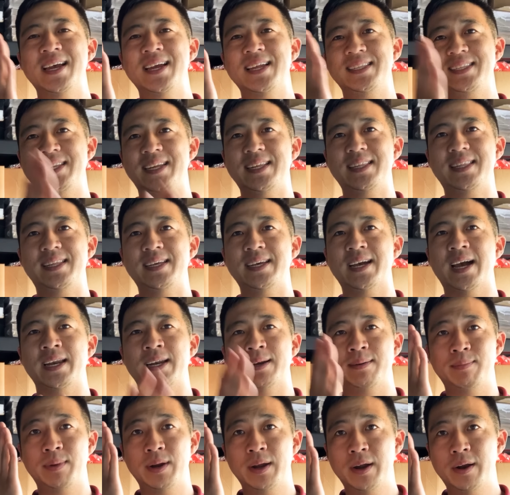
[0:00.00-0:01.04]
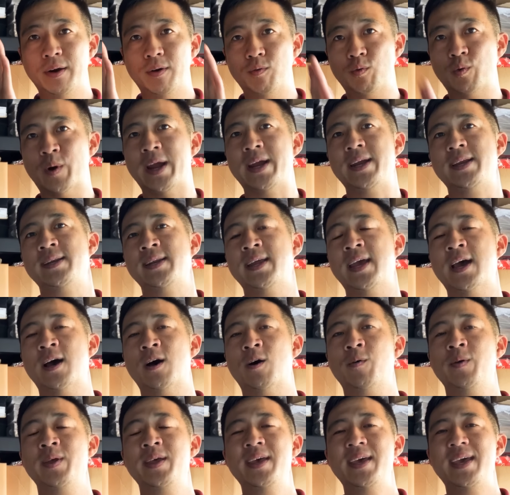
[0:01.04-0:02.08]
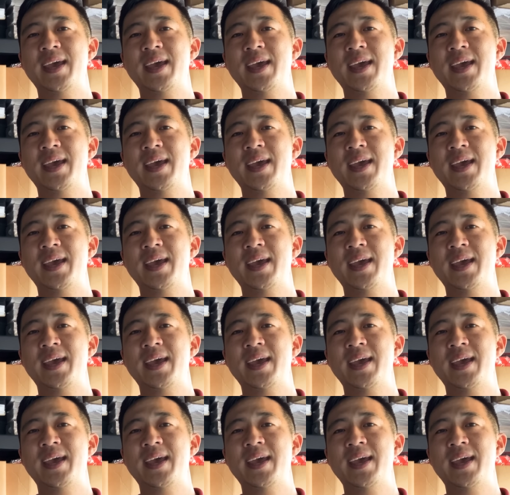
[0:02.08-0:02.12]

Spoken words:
need the item right now.